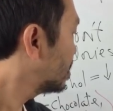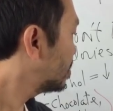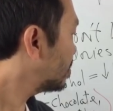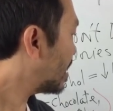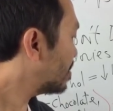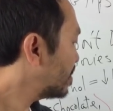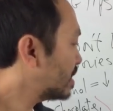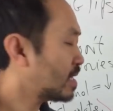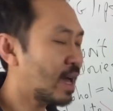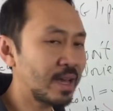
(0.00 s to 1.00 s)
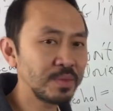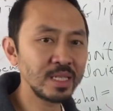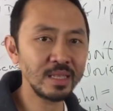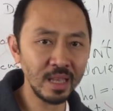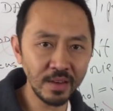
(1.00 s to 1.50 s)
to how many times
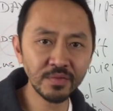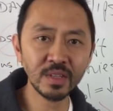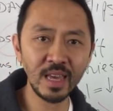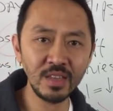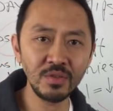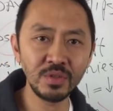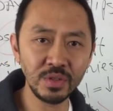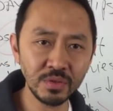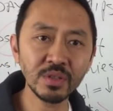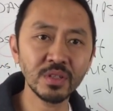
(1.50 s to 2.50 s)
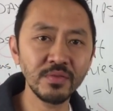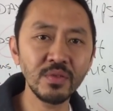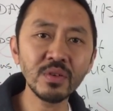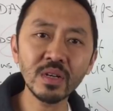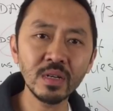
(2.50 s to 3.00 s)
left can you do this
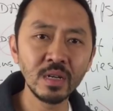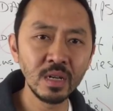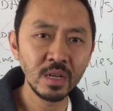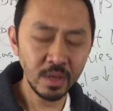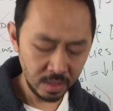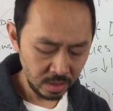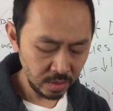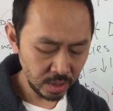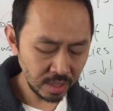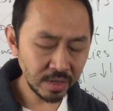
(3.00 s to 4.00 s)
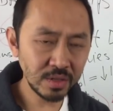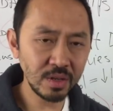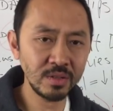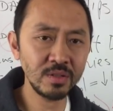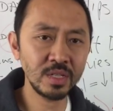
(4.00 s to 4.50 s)
for, you start to
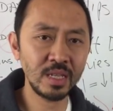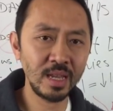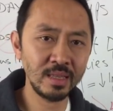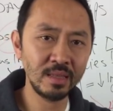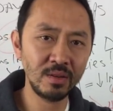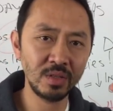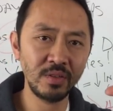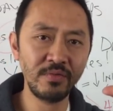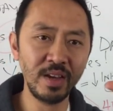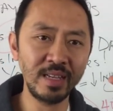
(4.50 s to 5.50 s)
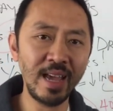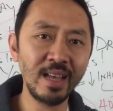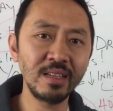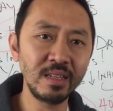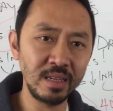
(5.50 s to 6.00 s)
understand that there's a
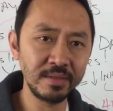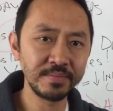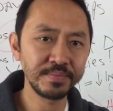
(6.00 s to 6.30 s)
finality.